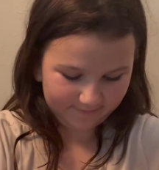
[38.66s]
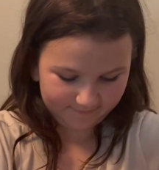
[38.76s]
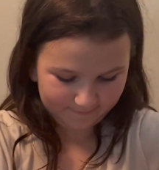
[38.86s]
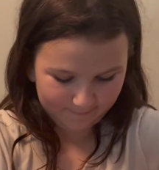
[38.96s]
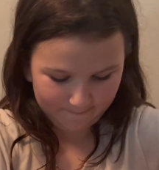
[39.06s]

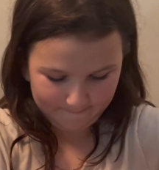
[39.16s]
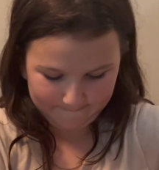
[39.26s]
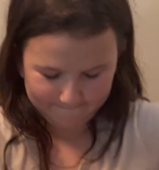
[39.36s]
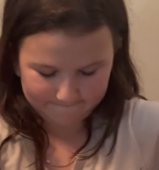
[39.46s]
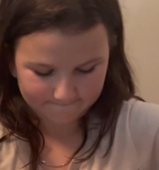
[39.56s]

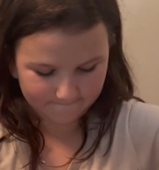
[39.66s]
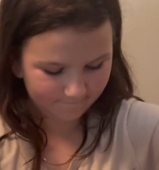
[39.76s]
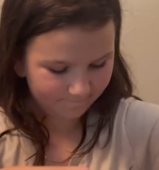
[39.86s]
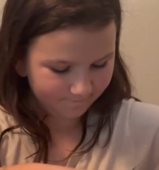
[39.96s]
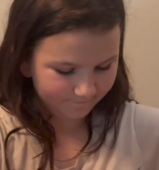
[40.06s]

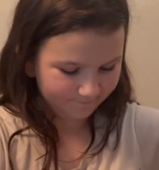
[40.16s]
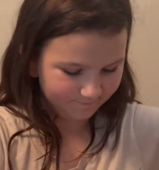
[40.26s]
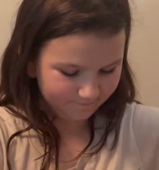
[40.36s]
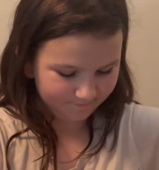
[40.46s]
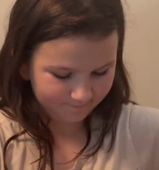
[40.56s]

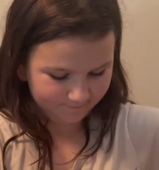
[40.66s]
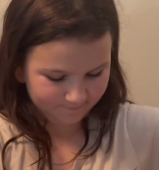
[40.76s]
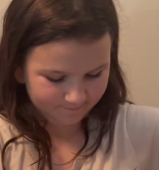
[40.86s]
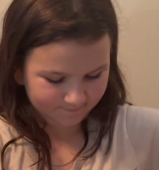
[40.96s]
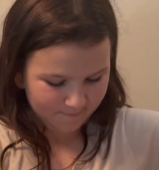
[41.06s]

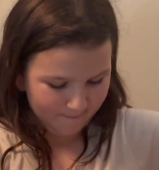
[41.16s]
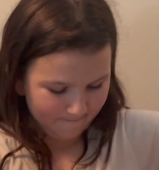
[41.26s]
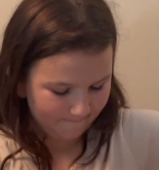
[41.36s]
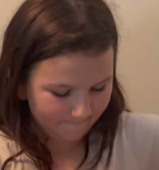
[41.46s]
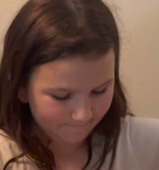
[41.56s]

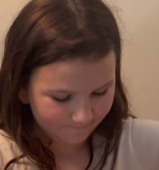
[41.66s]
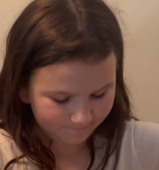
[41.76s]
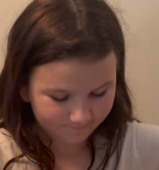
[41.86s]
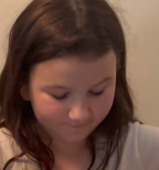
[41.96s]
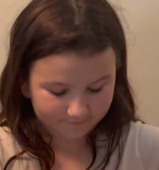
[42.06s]

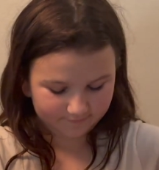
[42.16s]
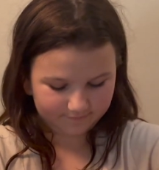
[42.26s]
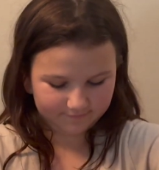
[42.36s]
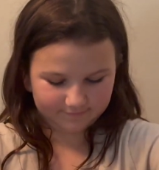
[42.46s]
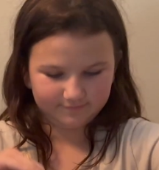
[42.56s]

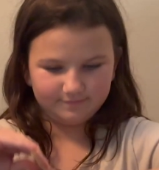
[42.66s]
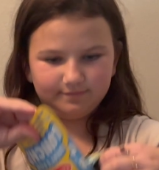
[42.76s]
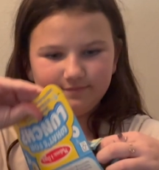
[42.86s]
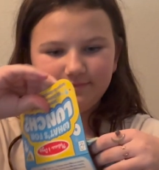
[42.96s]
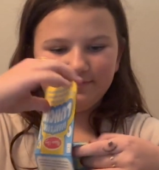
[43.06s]

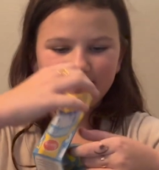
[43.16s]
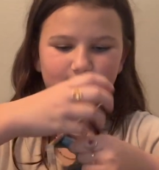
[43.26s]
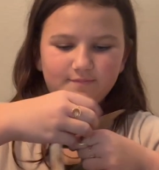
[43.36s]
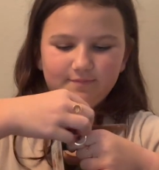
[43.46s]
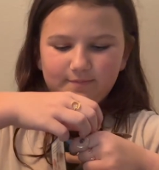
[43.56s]

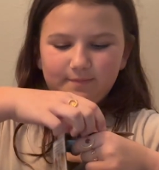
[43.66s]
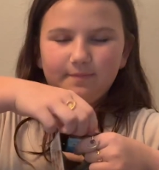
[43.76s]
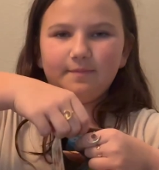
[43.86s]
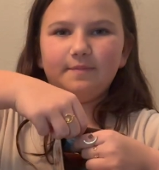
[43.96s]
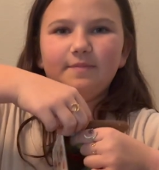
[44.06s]

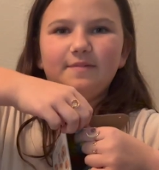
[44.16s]
(silence)